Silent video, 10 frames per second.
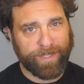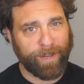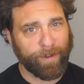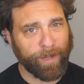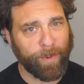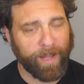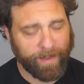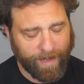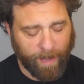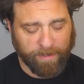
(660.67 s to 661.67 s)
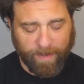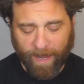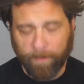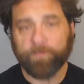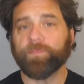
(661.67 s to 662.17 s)
He really would have helped me
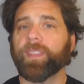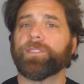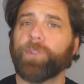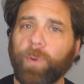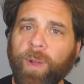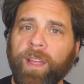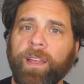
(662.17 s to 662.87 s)
out. So,